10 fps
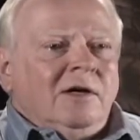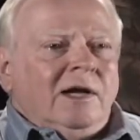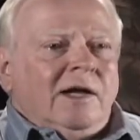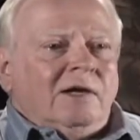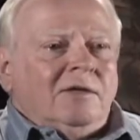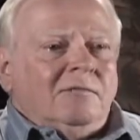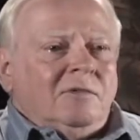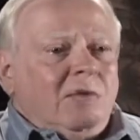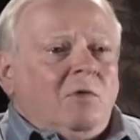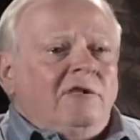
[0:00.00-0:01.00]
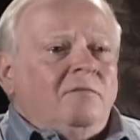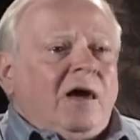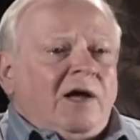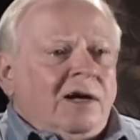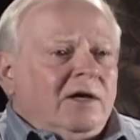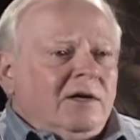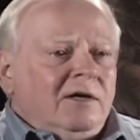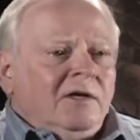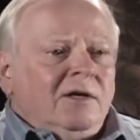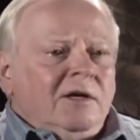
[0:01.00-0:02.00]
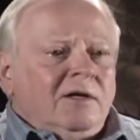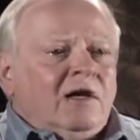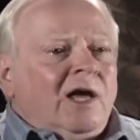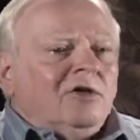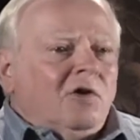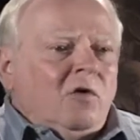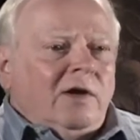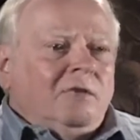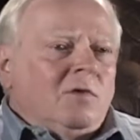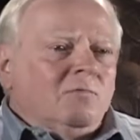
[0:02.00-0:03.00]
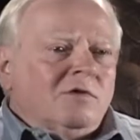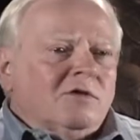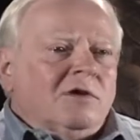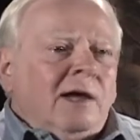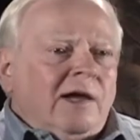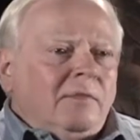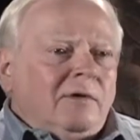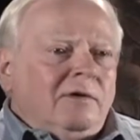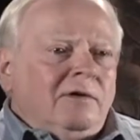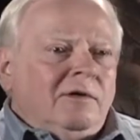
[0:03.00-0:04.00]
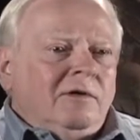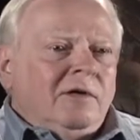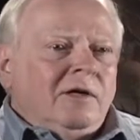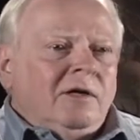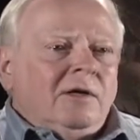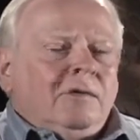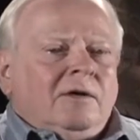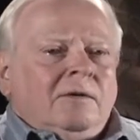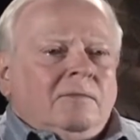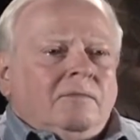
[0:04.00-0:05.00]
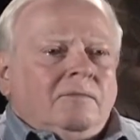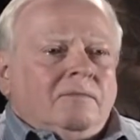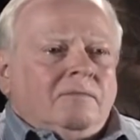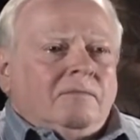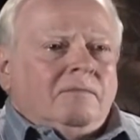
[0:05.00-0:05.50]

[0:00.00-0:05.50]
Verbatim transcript: And they waved back, not knowing what was going to happen. Were there a lot of,